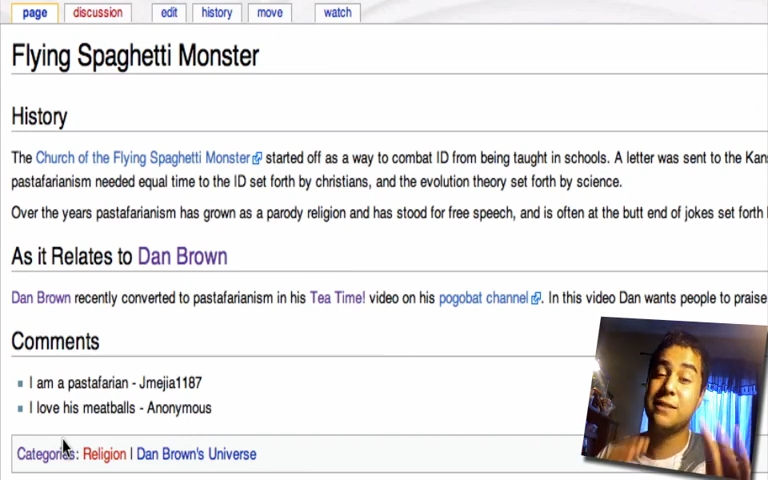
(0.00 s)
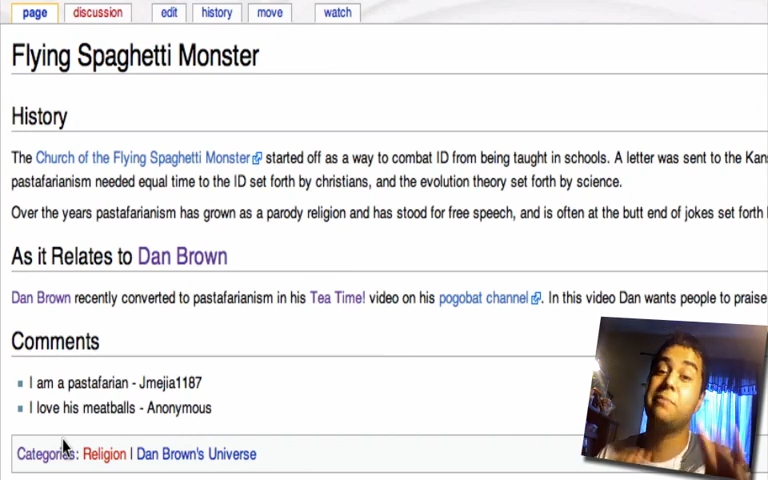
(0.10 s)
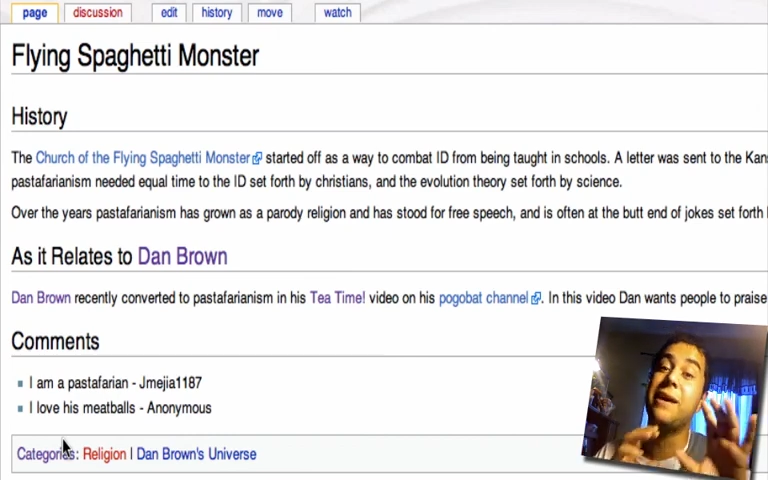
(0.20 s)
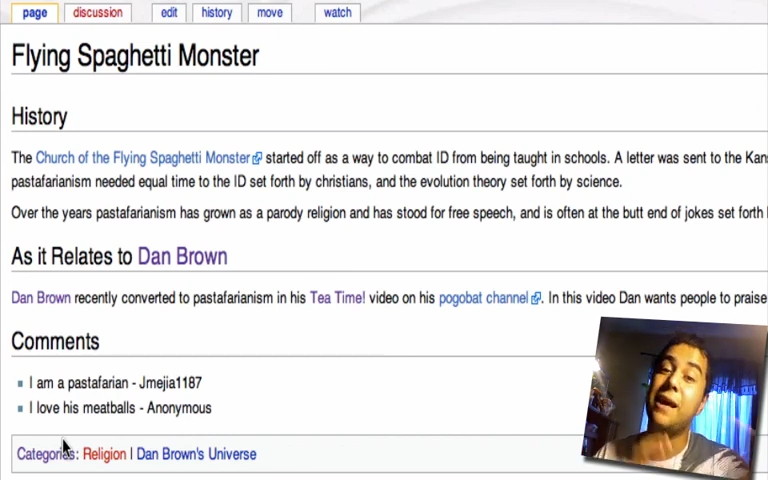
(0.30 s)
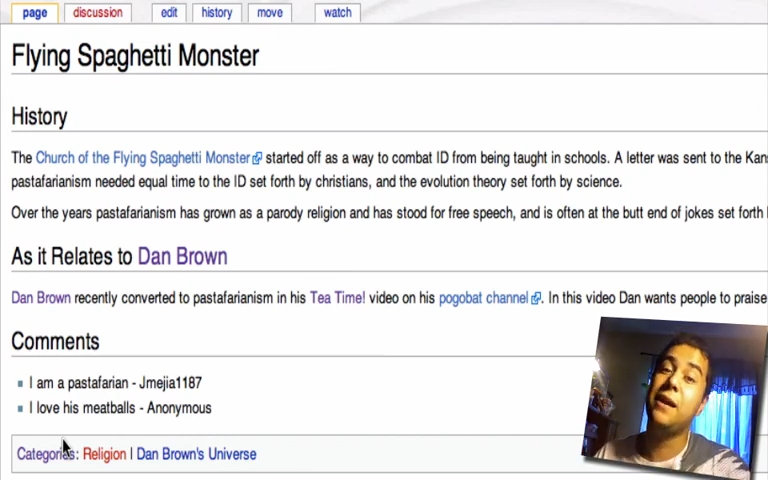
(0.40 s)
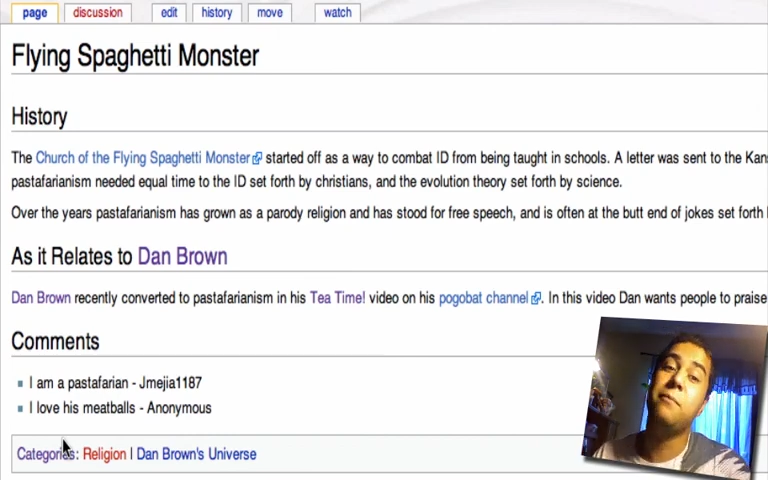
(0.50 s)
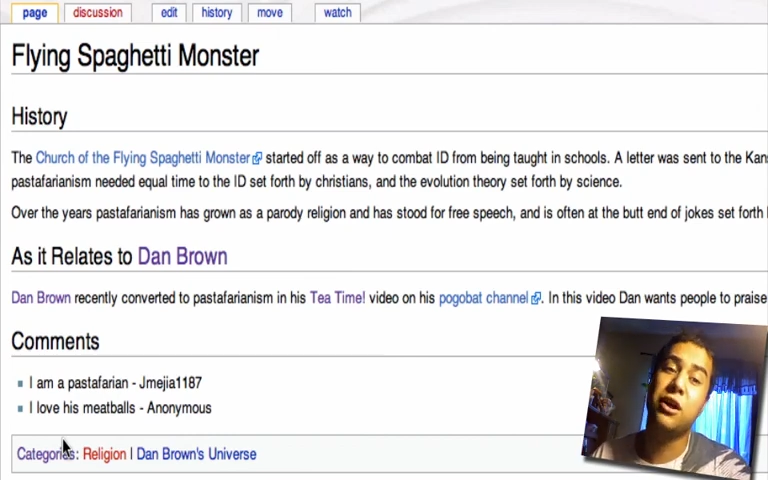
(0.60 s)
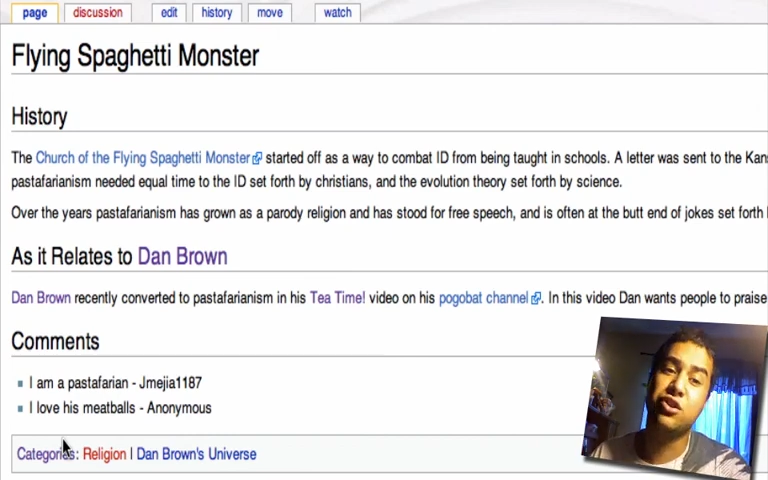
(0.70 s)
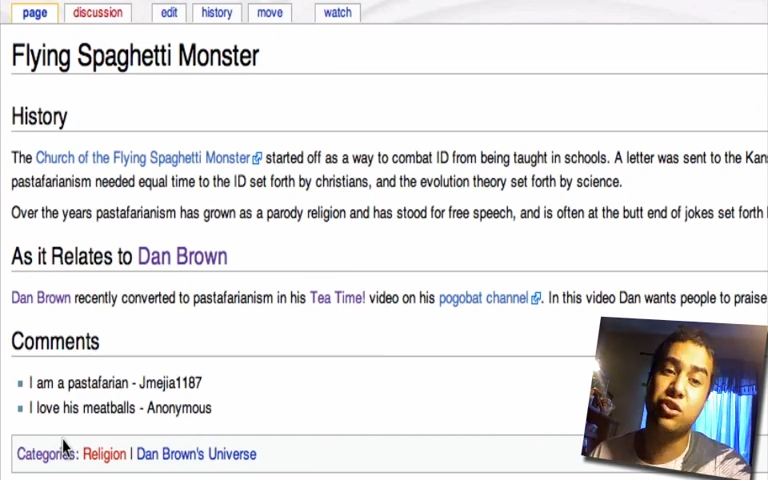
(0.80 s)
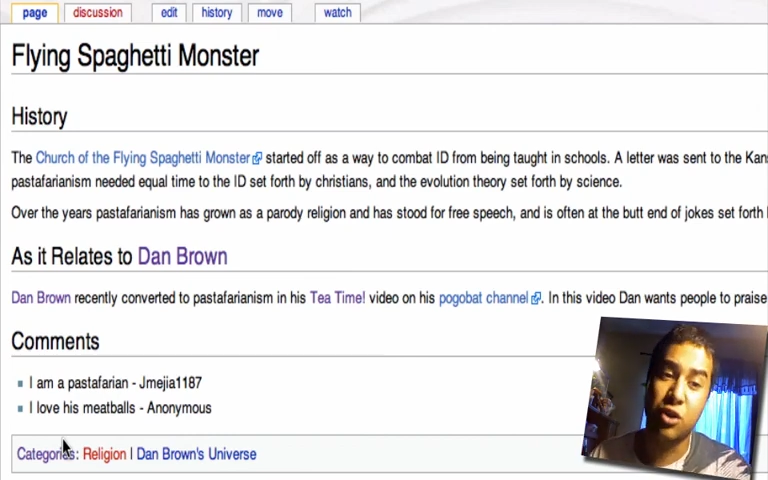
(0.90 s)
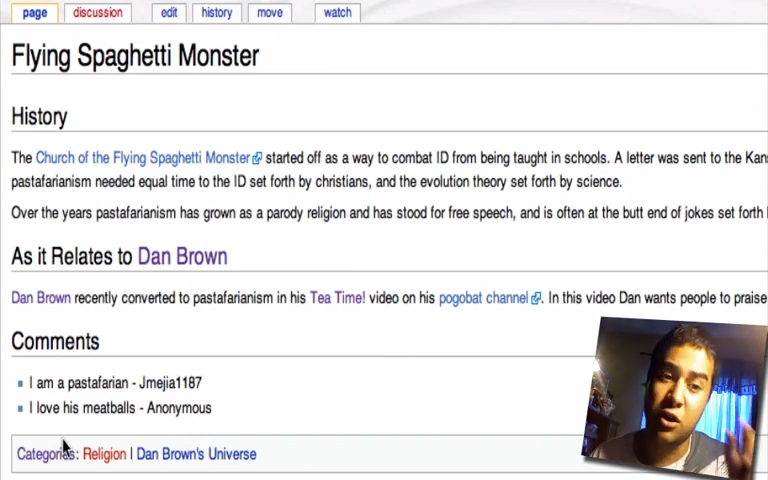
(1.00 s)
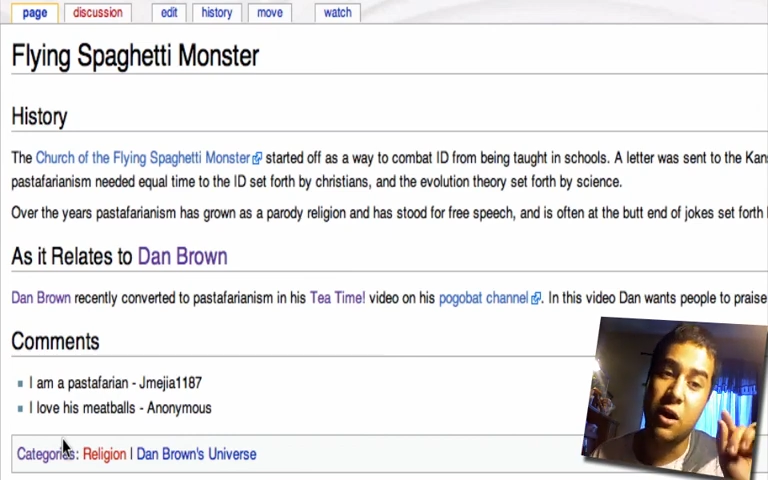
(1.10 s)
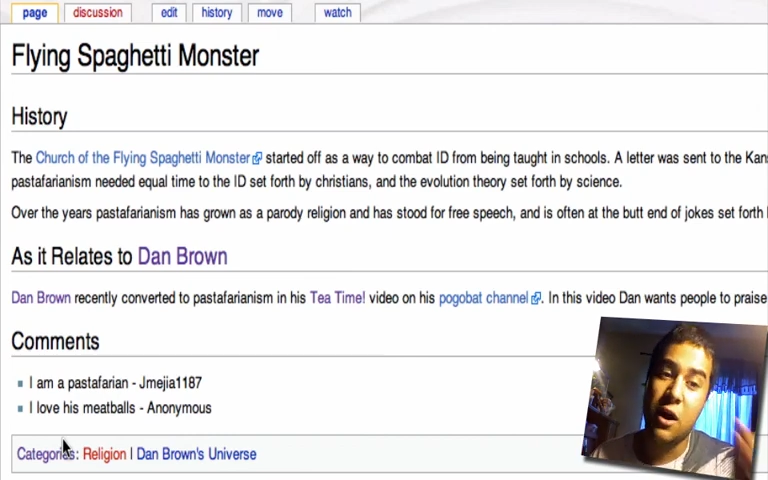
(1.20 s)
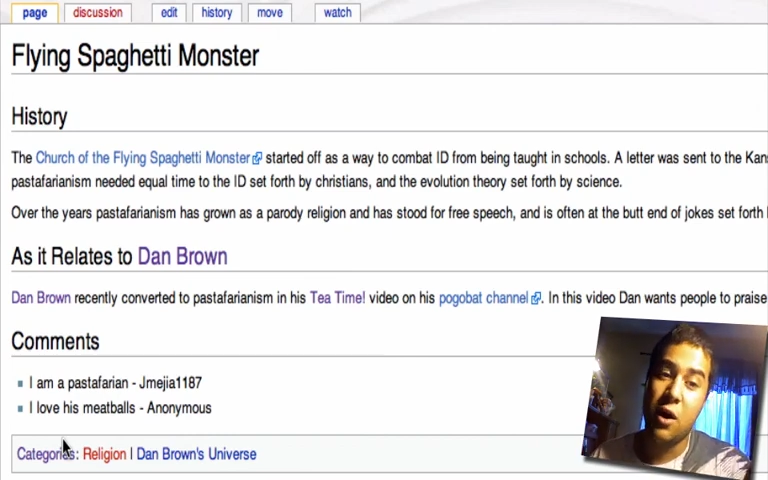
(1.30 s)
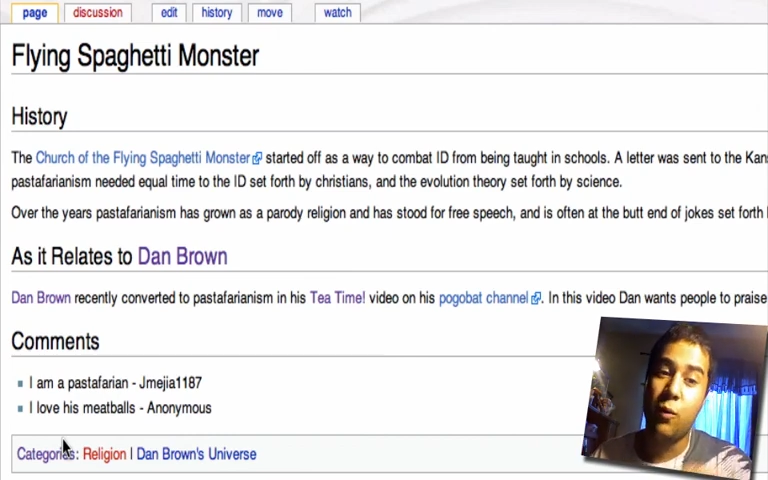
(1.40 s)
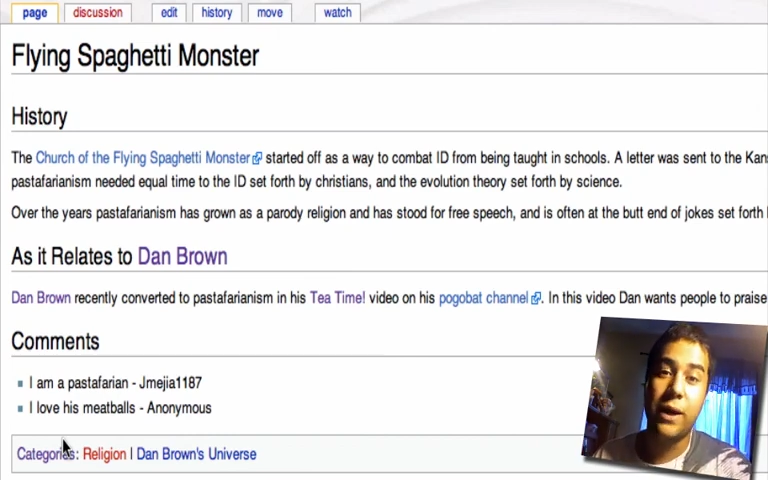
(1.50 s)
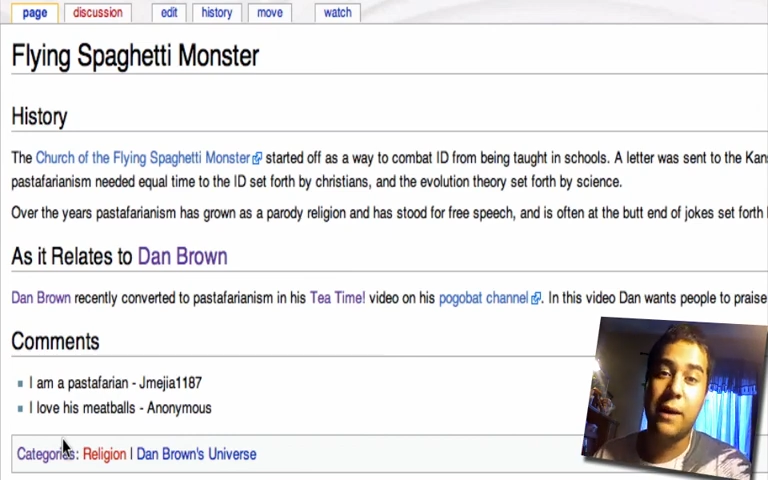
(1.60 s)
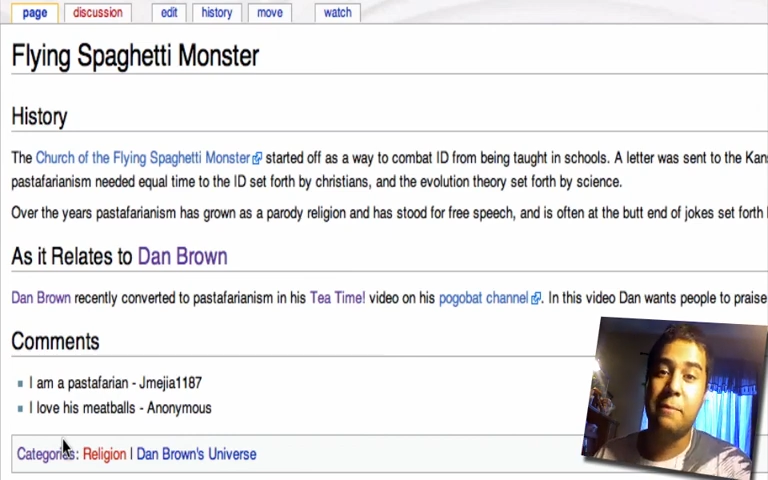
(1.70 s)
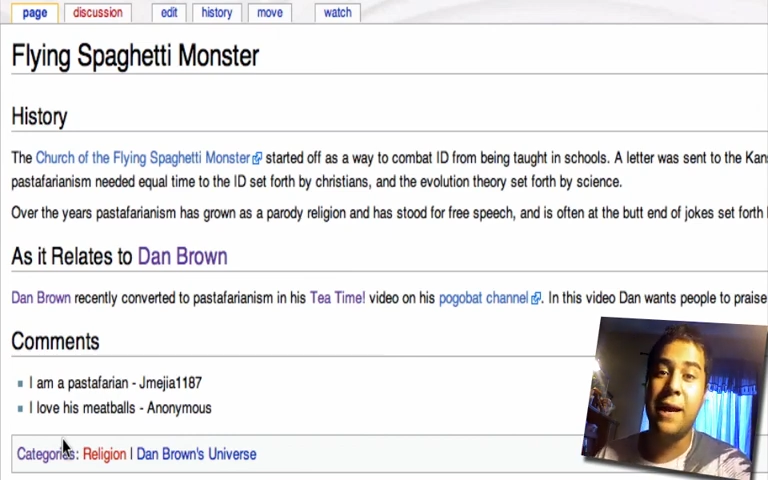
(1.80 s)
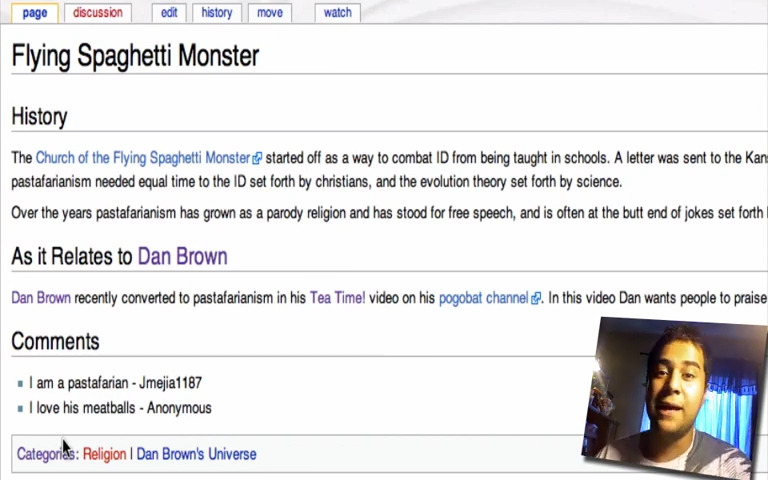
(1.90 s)
Spaghetti Monster
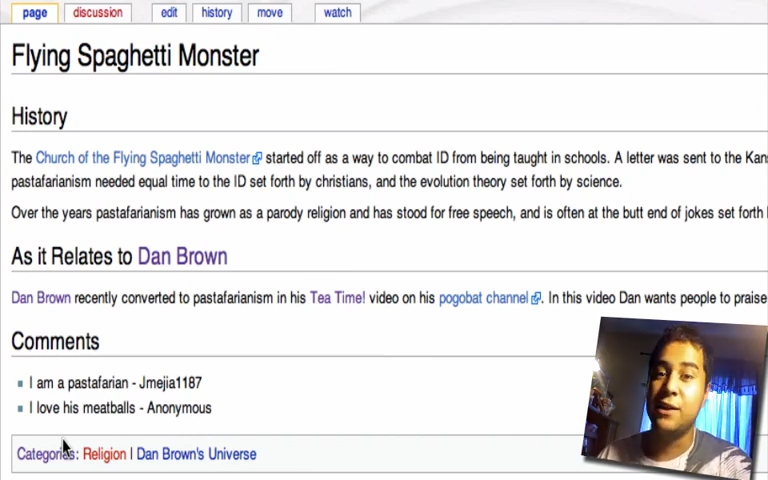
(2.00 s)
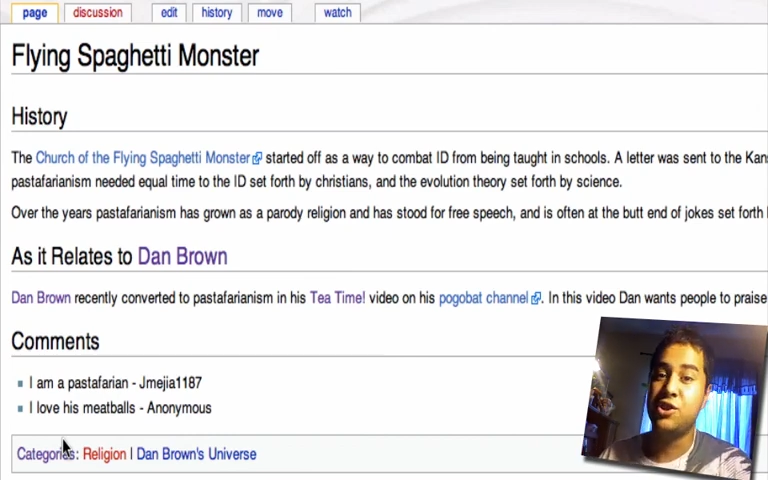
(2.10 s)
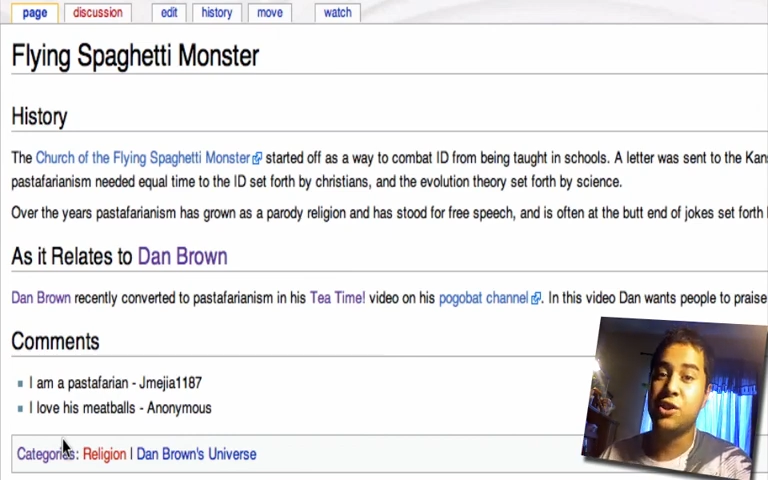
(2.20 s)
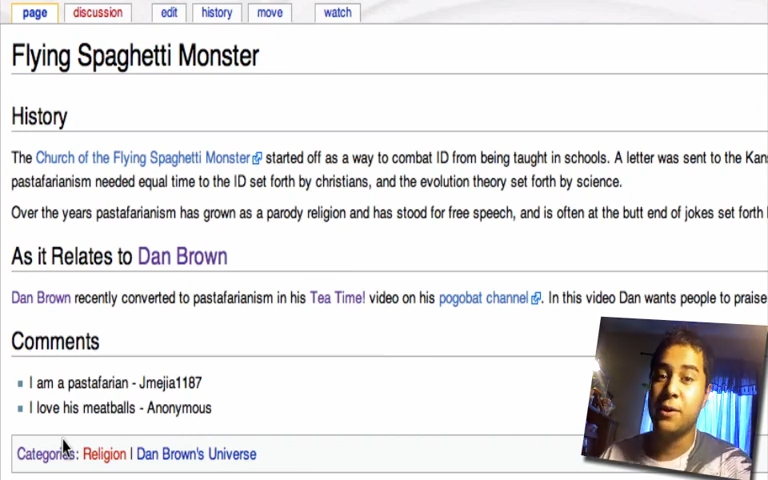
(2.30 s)
wiki page.